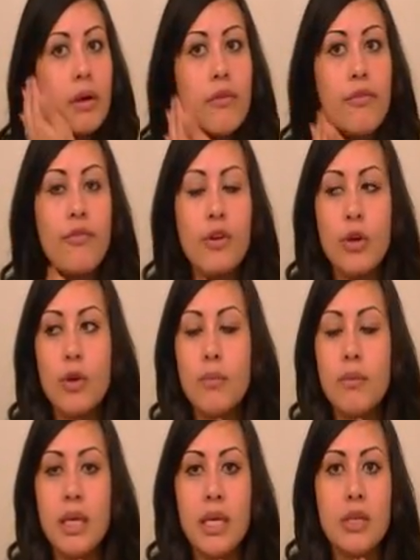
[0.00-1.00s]
film
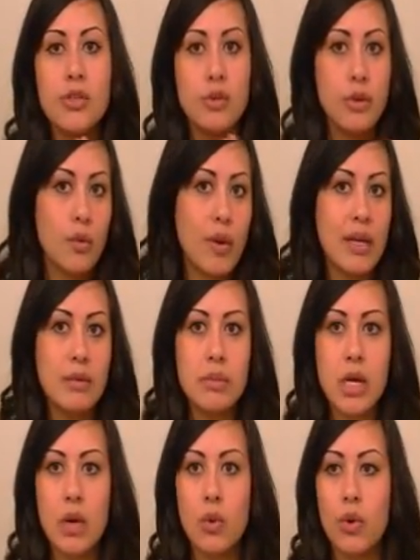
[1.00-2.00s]
me doing
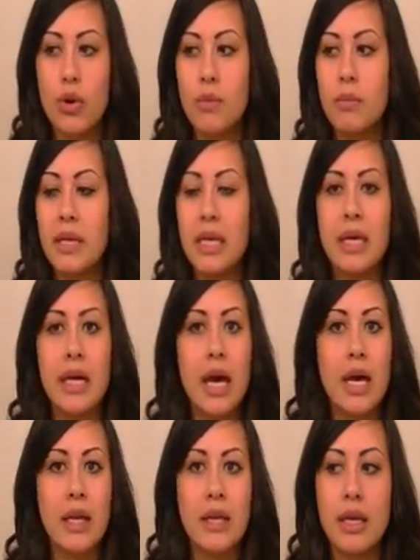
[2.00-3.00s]
random.org, but it
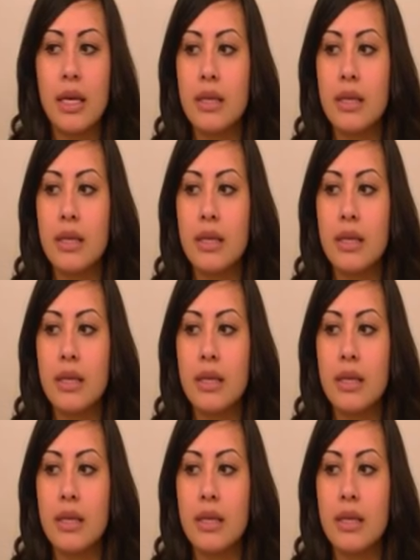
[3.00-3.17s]
got